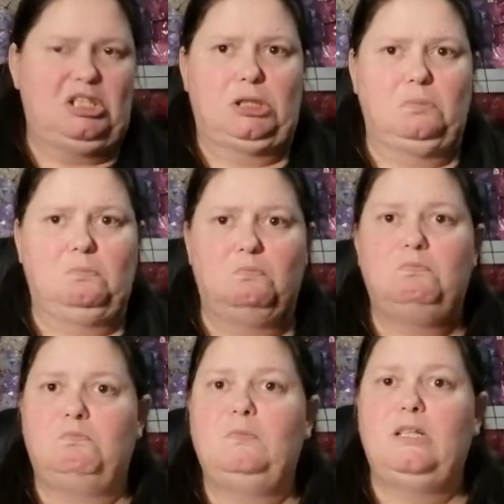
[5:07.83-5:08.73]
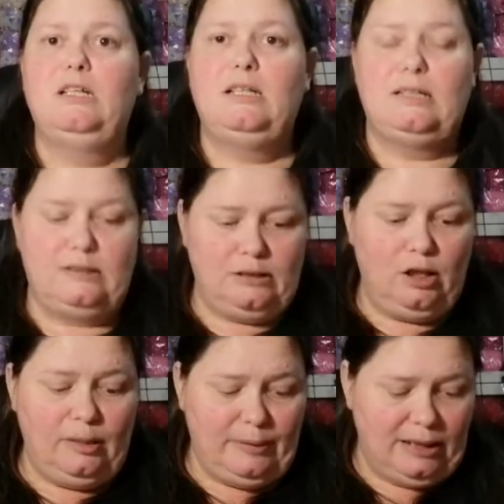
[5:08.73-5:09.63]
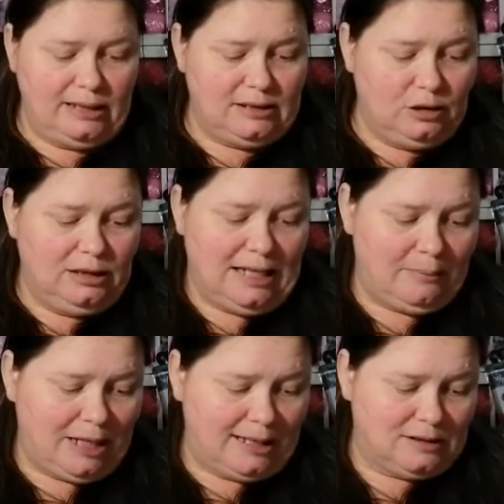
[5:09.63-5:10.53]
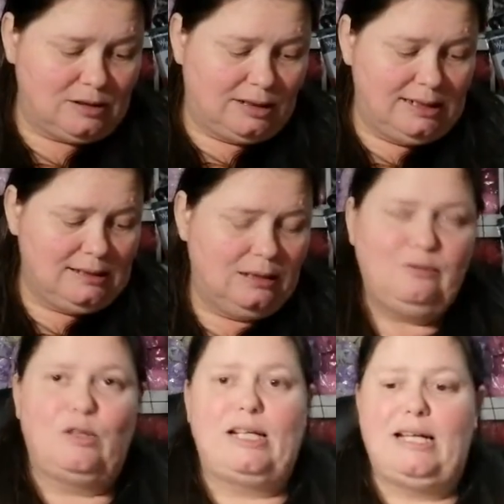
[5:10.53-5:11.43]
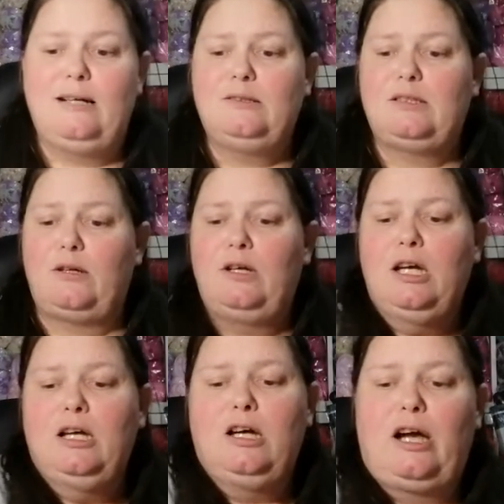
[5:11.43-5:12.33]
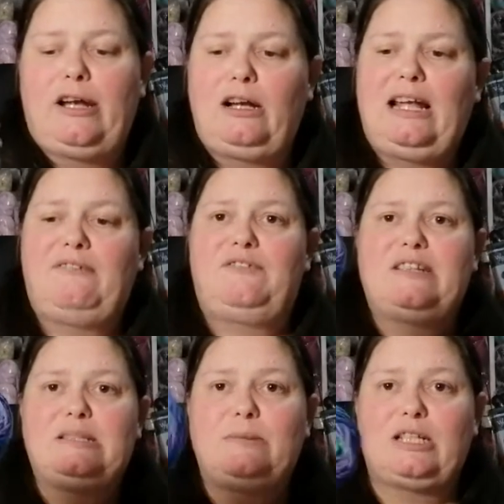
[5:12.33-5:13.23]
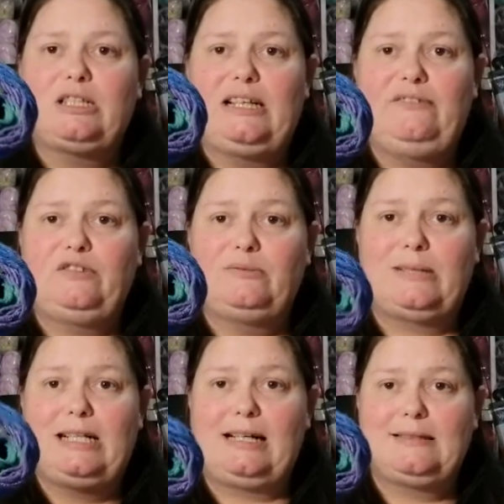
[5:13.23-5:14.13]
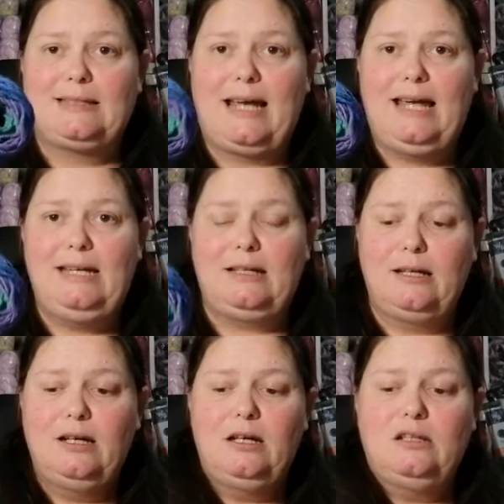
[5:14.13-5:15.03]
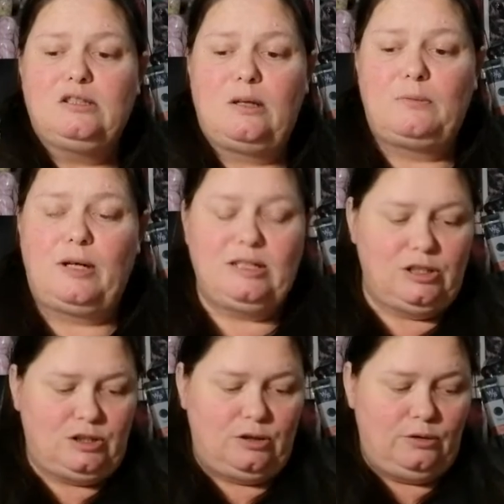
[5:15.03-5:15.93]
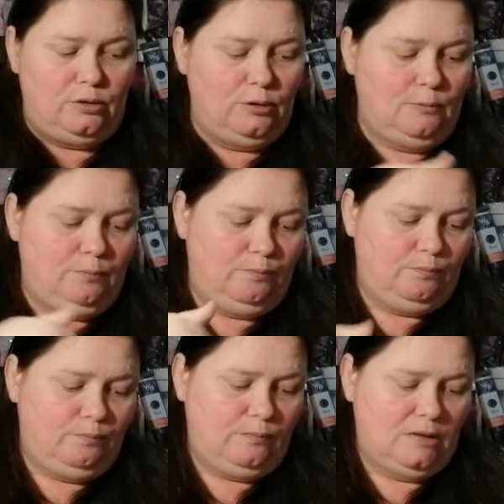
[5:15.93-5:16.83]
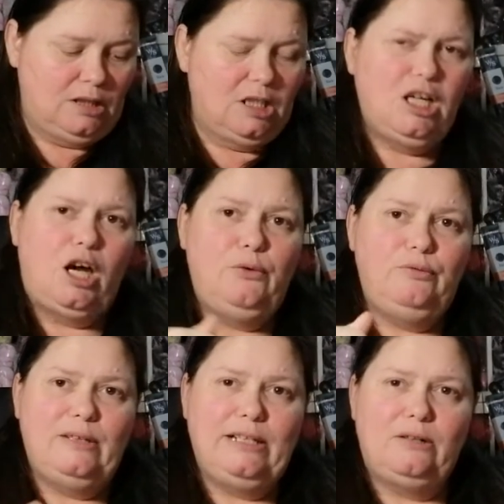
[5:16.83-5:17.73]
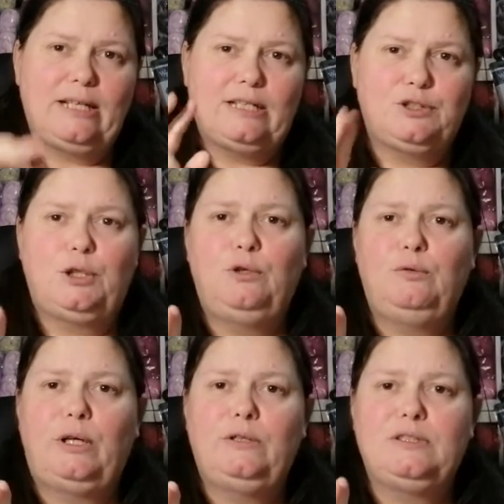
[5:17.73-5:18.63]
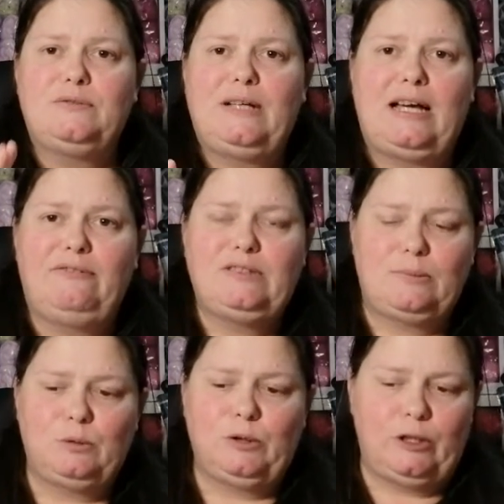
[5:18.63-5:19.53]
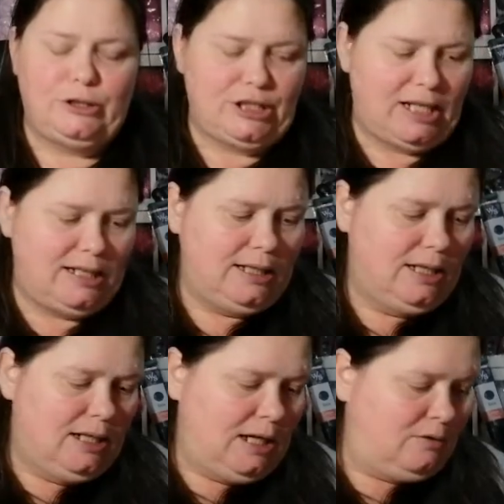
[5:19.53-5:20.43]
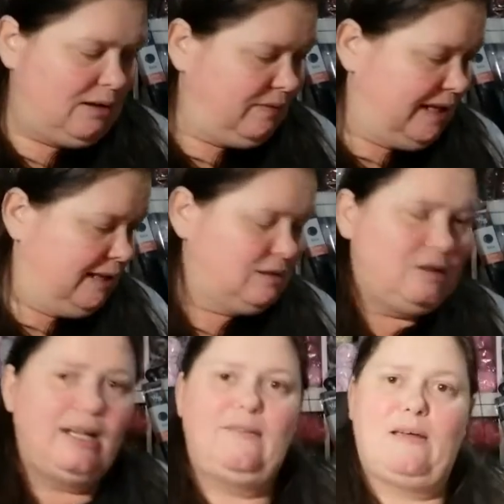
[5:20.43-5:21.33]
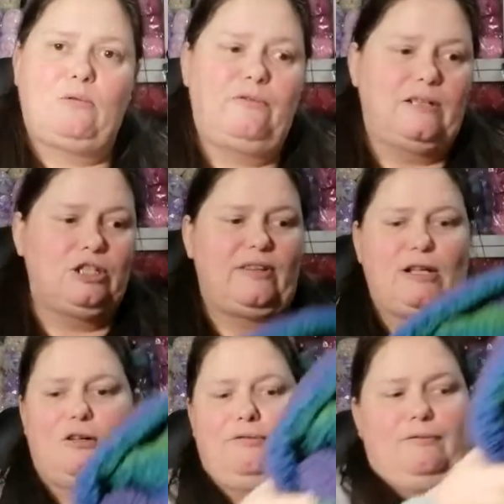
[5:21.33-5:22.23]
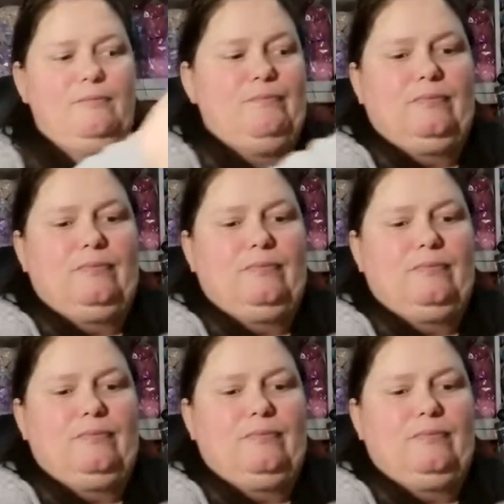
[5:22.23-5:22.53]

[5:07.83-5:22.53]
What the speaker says: Yeah, it's a good lapgan size right now. So I only have this much left of my last cake, so I'm going to do, hopefully I'll get 2 rows of half double crochet around the outside, and that will finish that off.